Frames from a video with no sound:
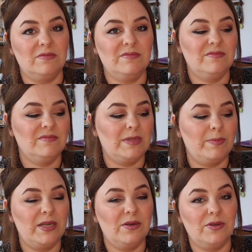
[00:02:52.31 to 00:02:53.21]
I
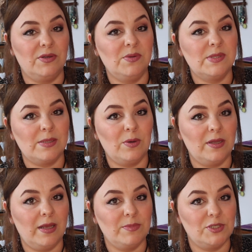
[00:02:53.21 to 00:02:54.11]
might not use one of
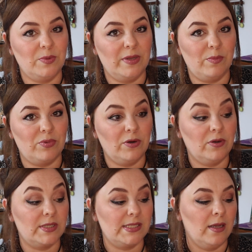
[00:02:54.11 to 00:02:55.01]
them, 2 of them
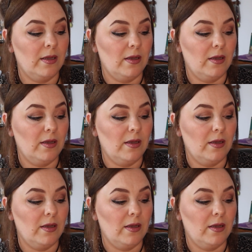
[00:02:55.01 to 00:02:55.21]
products.